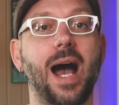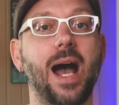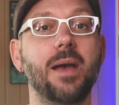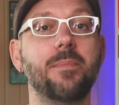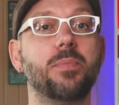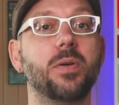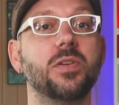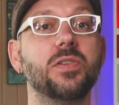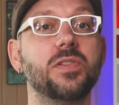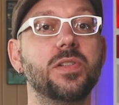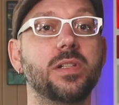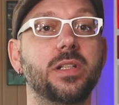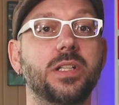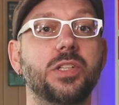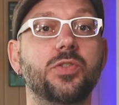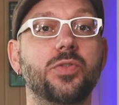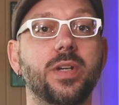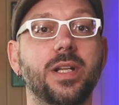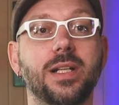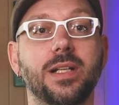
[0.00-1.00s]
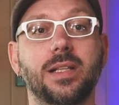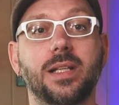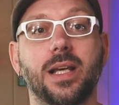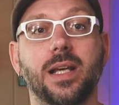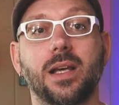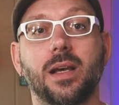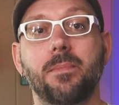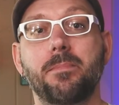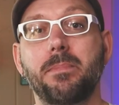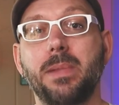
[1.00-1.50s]
I personally treat it
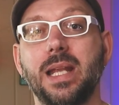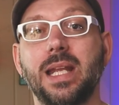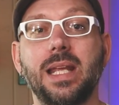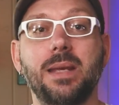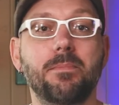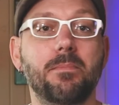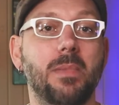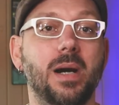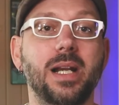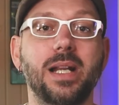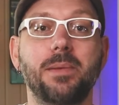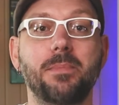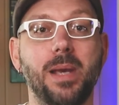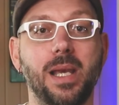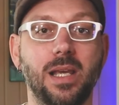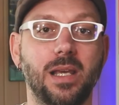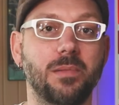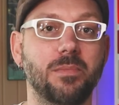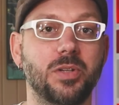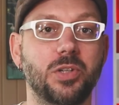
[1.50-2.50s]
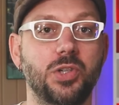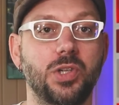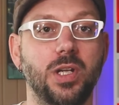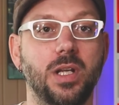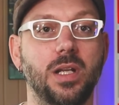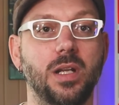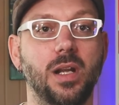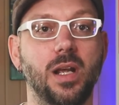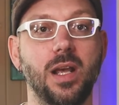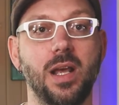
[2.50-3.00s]
like a mini money-making machine